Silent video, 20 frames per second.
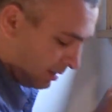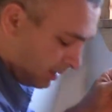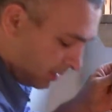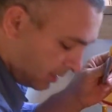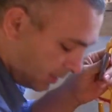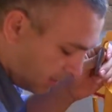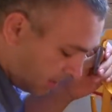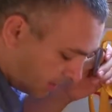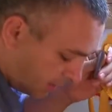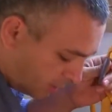
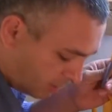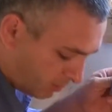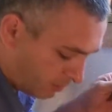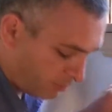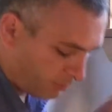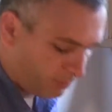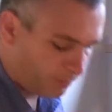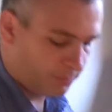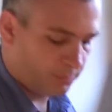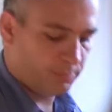is that
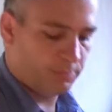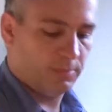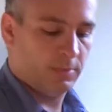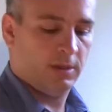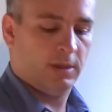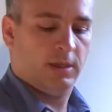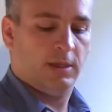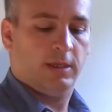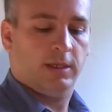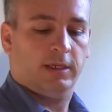you
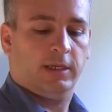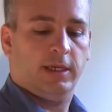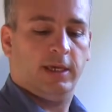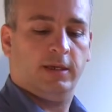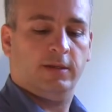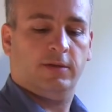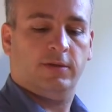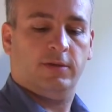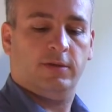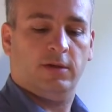
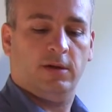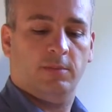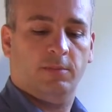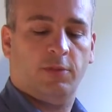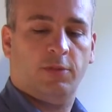get some